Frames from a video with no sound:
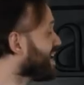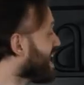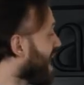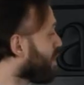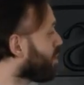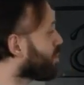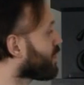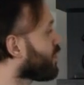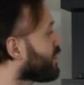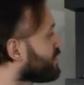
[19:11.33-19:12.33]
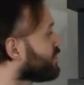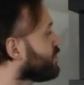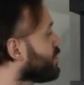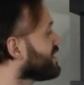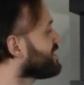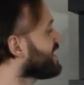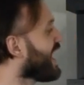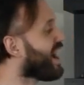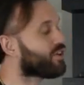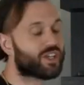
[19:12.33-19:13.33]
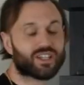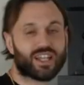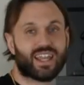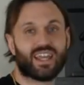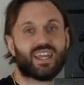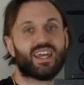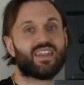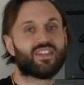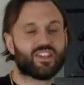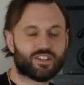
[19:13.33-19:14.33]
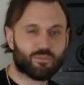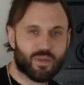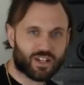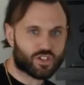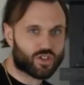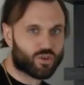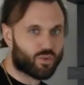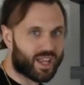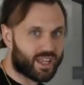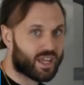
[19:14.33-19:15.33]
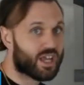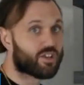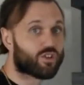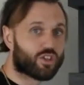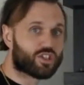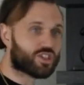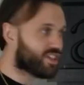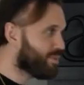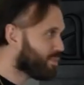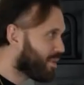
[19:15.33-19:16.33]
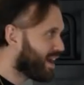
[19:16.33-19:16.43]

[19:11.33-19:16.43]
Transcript: and now what we're going to do is calculate the dimensional weight. So let's just keep in